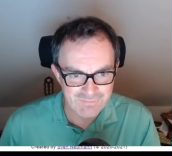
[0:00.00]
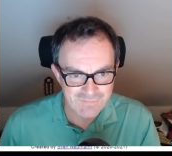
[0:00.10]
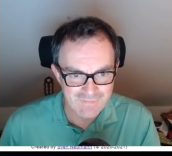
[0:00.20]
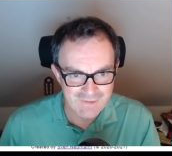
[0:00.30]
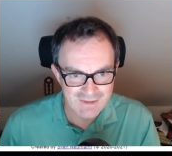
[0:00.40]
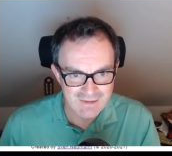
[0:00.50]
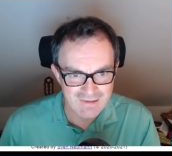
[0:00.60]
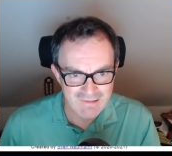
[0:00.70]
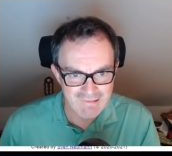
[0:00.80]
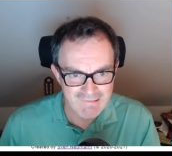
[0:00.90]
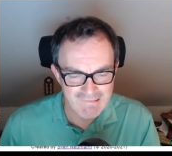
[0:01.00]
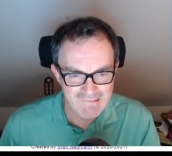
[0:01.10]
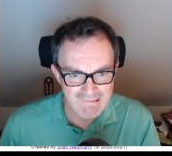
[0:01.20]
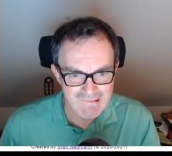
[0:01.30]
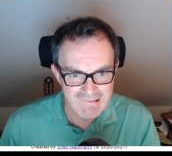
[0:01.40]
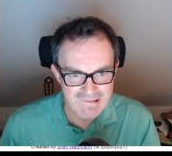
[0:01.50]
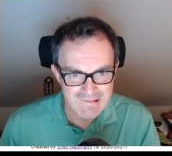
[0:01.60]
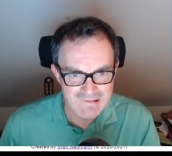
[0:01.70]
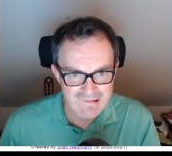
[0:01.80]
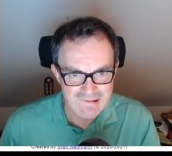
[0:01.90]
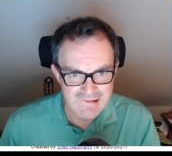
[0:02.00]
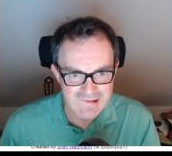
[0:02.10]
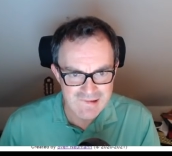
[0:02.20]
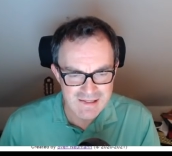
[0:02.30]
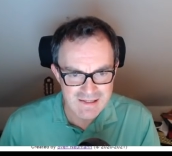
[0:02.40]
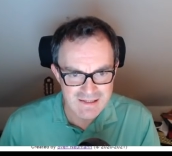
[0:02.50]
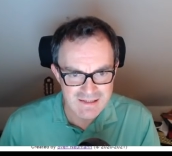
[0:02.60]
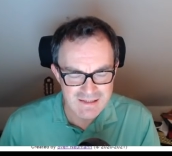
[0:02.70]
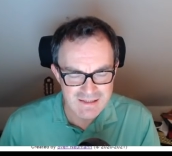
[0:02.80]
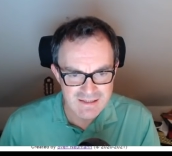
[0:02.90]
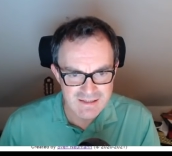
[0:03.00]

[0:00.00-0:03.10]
Nothing is said.